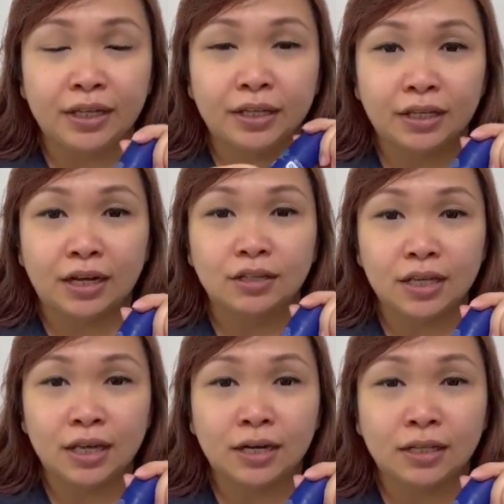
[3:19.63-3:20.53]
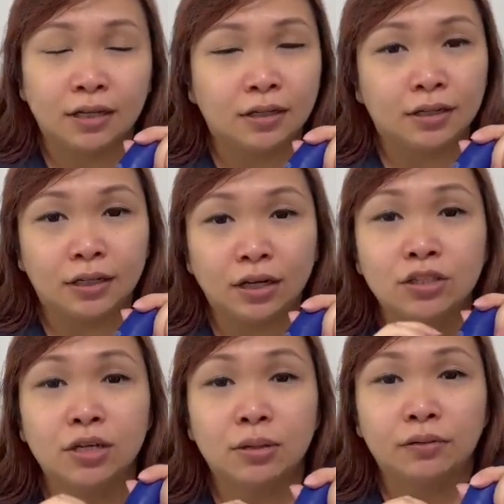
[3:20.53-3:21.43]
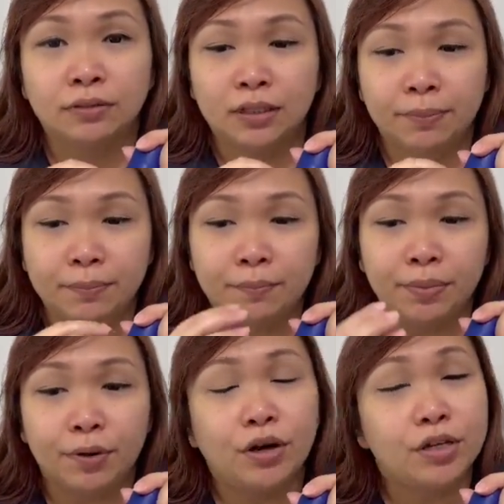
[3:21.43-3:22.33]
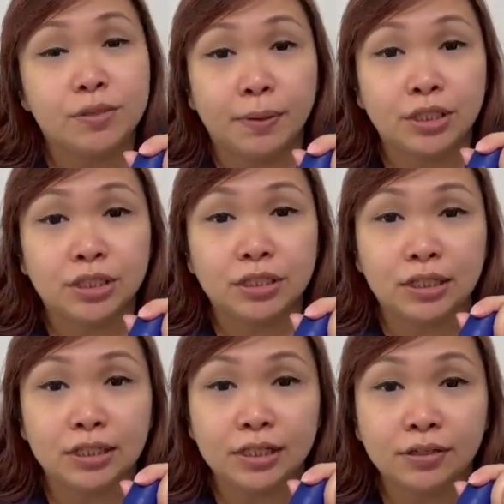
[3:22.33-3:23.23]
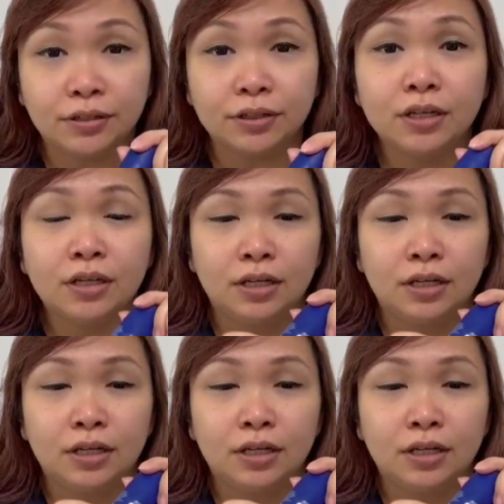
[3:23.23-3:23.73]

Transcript: It uh, on top of the oils mentioned earlier on,